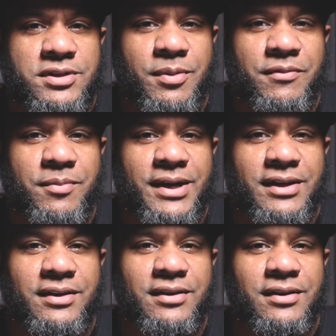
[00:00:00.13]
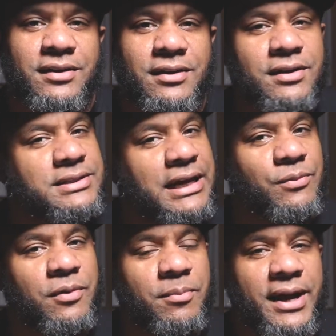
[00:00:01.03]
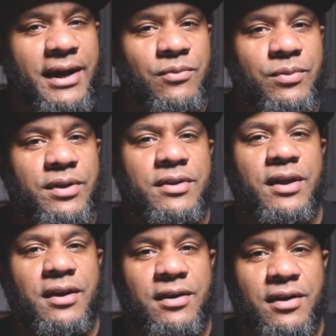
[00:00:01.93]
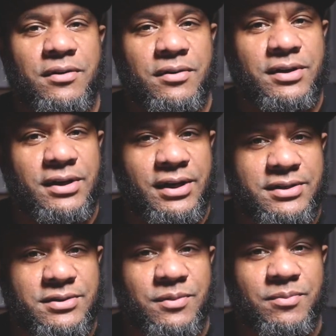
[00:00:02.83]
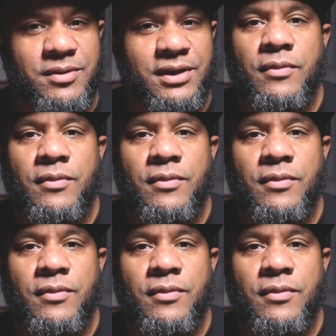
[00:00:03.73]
up, everybody? Looks like we're back with another custom.